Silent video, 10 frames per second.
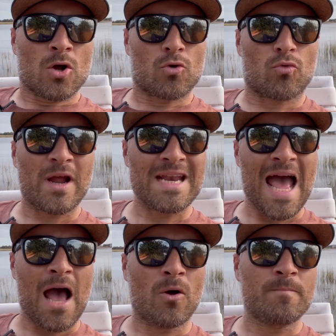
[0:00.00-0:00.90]
Right
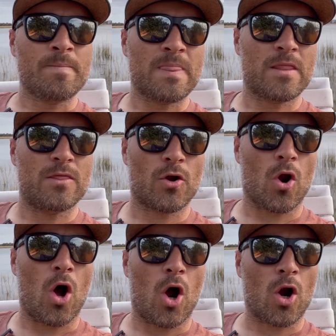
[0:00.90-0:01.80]
now, there
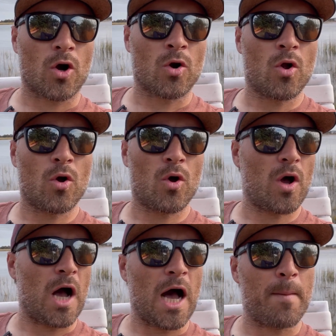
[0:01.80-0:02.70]
are
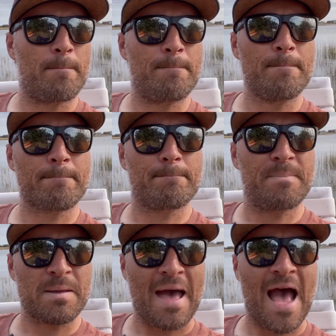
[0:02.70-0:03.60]

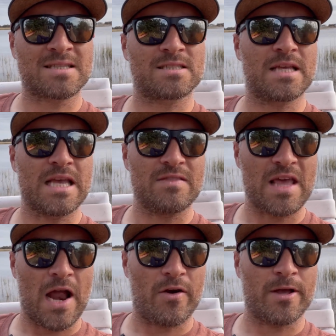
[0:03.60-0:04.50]
big bass in
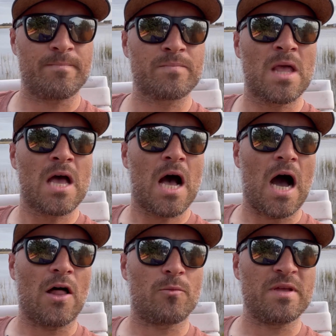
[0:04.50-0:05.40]
the area.
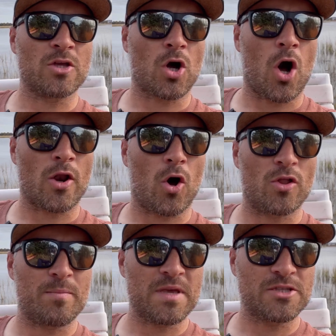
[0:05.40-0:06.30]
They're being caught
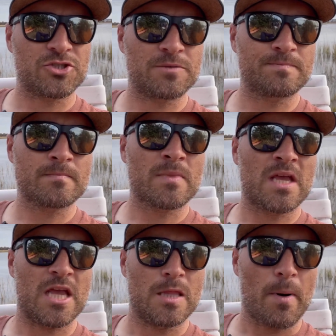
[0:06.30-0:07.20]
on the beach,
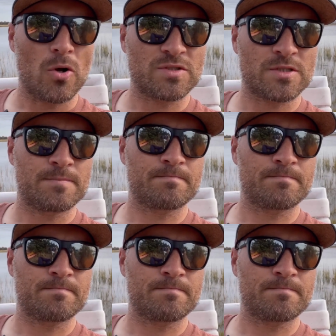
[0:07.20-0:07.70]
in the boats.